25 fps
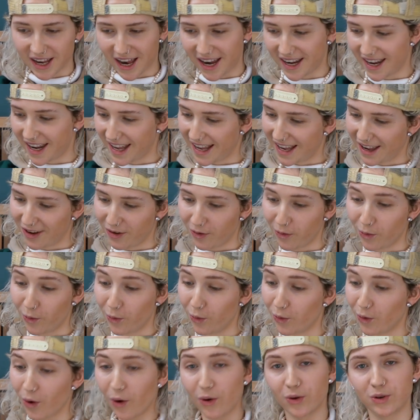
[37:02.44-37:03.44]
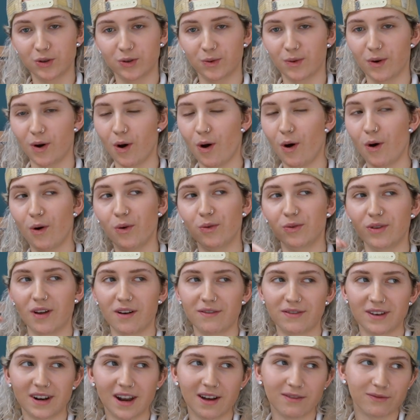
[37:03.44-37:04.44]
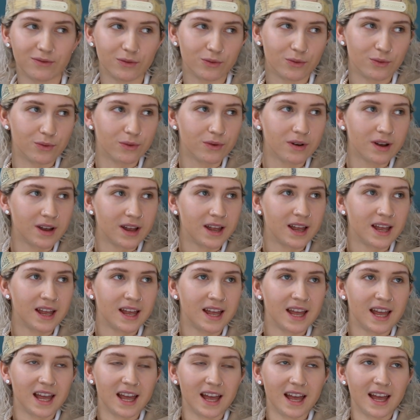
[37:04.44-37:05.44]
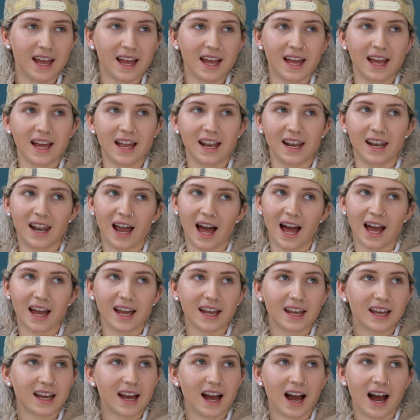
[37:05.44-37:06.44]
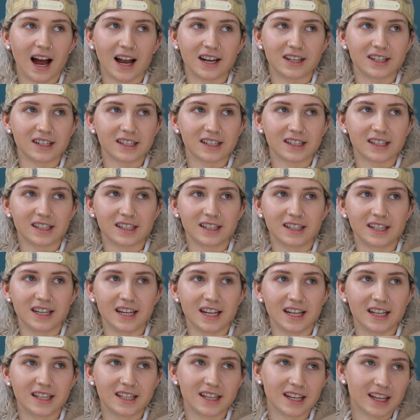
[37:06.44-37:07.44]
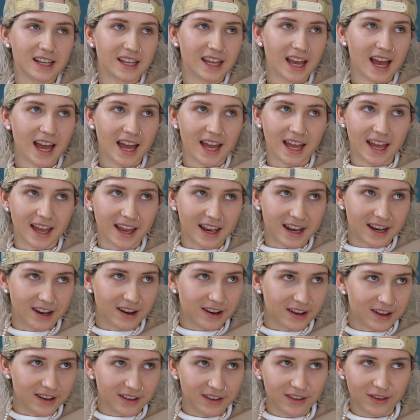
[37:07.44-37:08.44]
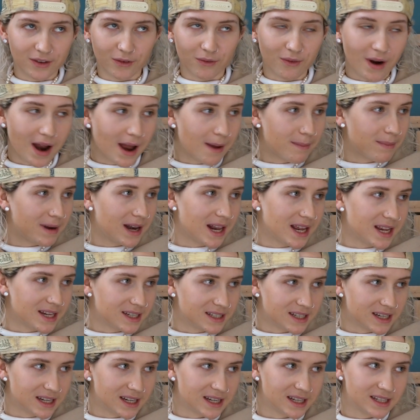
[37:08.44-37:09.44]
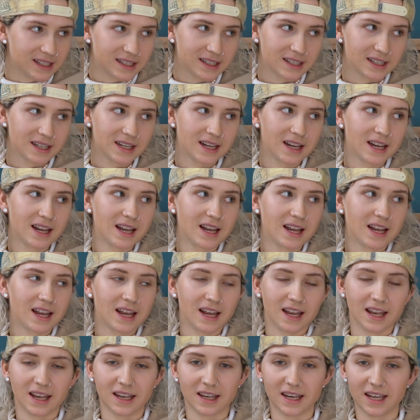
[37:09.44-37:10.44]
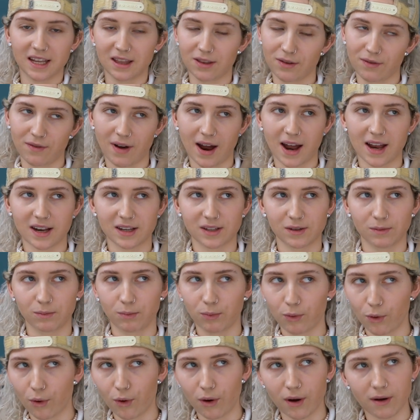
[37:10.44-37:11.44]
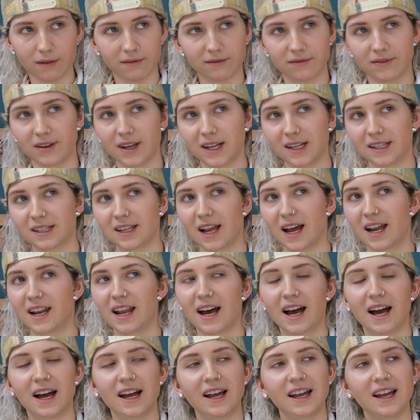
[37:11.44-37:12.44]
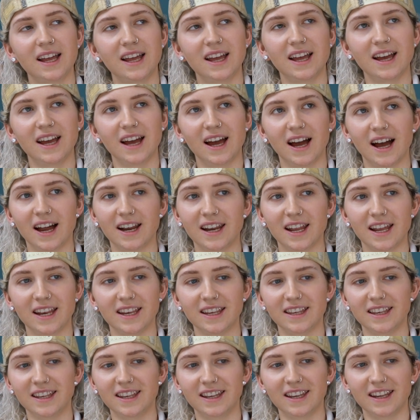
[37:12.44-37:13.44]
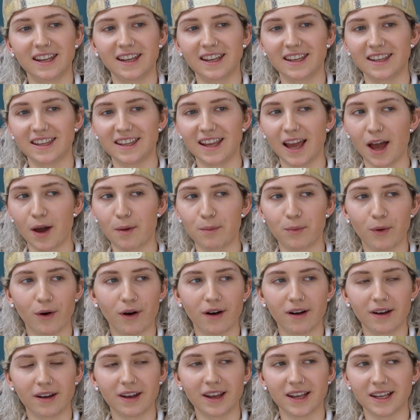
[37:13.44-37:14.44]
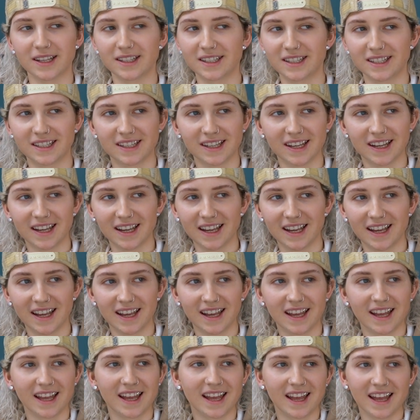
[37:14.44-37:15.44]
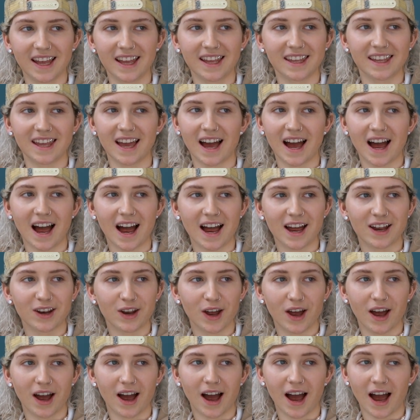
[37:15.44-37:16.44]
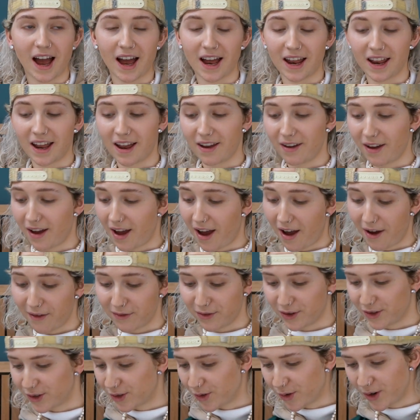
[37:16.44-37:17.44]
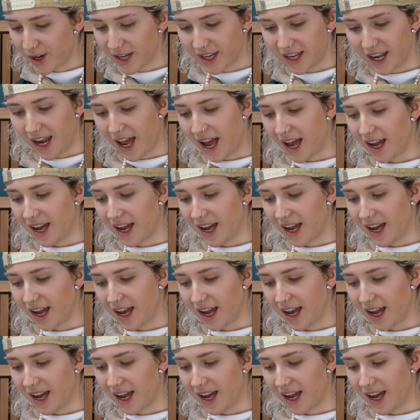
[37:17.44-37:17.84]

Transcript: and they can all go to a whole nother level. Like, I just need to get it in the right places, need the right support and things like that. And then, yeah, but it's, yeah, I have enjoyed